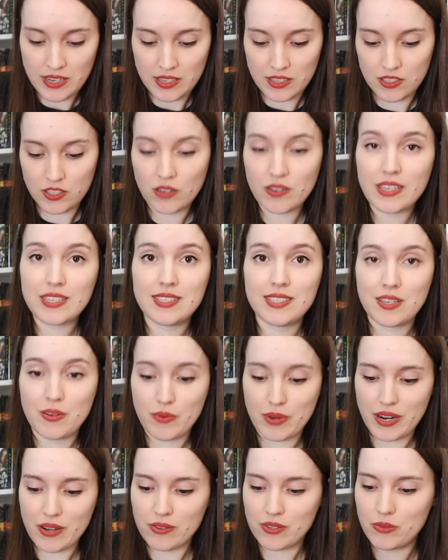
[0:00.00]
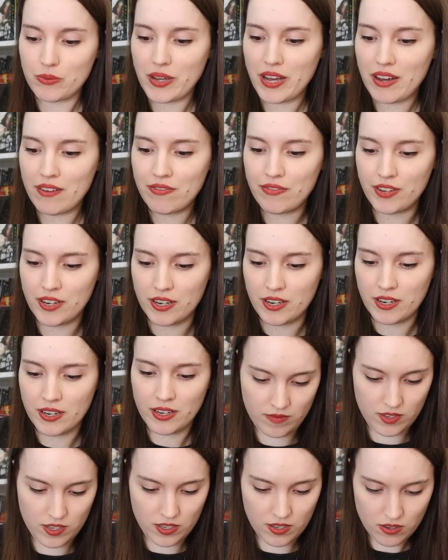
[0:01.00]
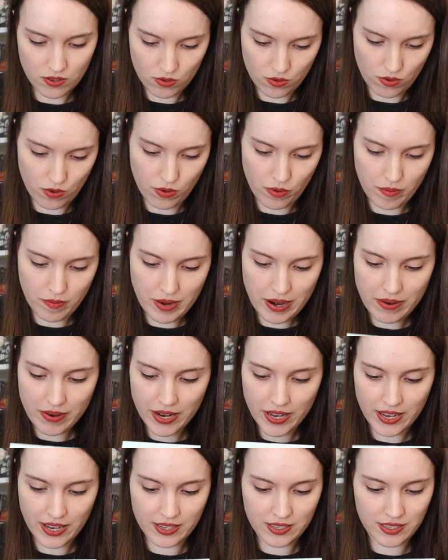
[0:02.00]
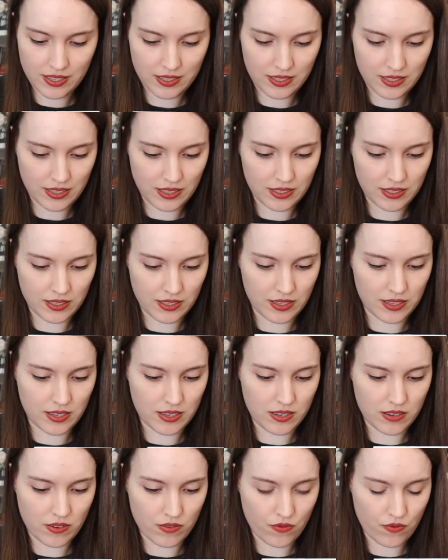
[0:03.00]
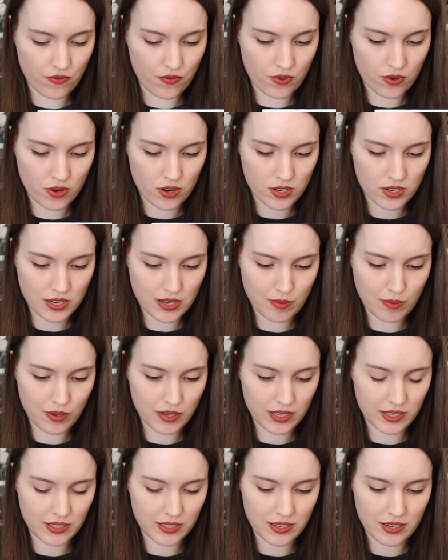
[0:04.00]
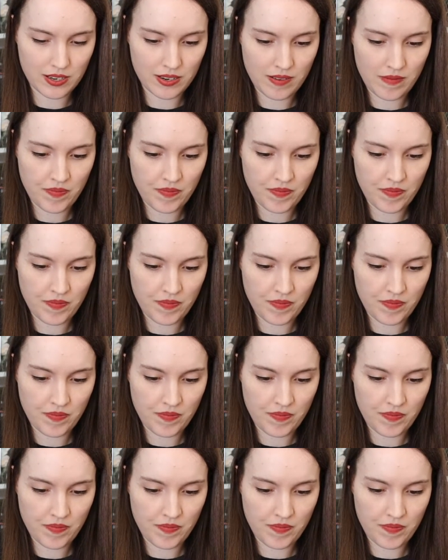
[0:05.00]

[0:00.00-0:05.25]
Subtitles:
So let's see what else we have here. This is cool. Very candy scented. 4 double-ended